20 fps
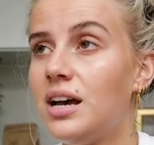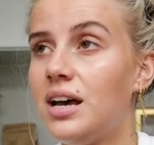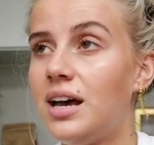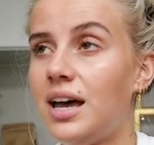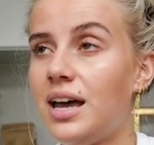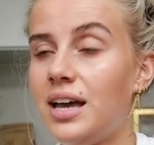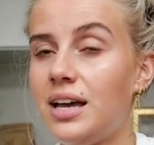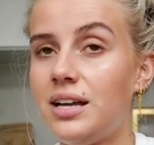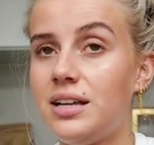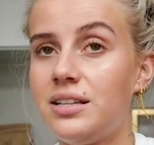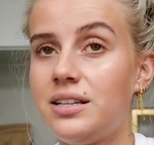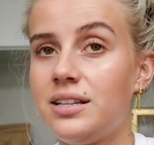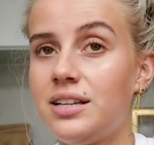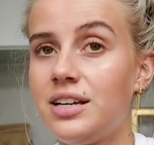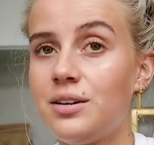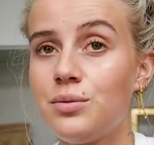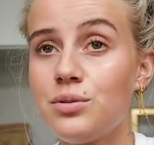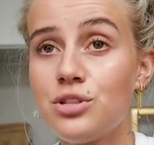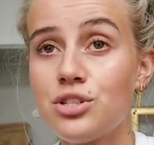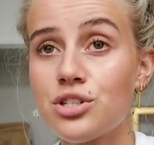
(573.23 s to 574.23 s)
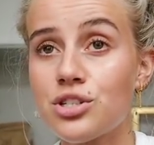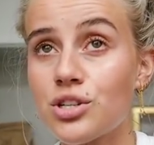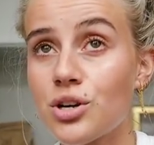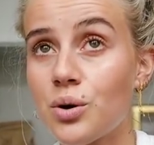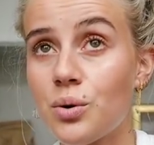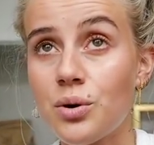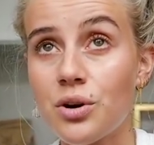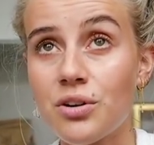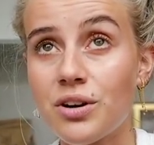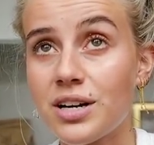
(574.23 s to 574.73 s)
And it was
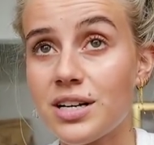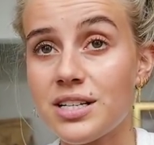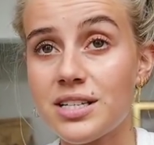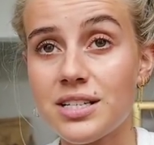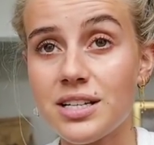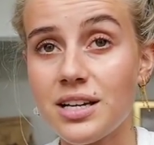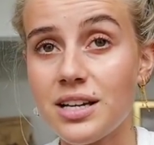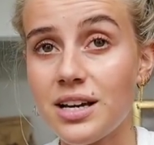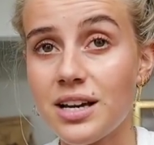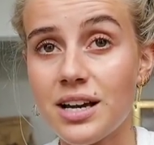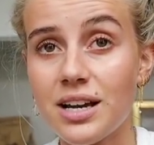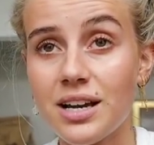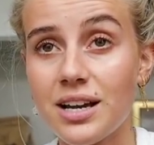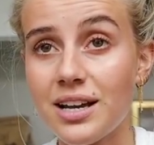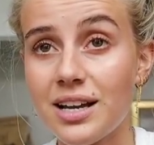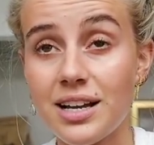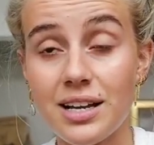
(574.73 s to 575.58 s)
so crazy.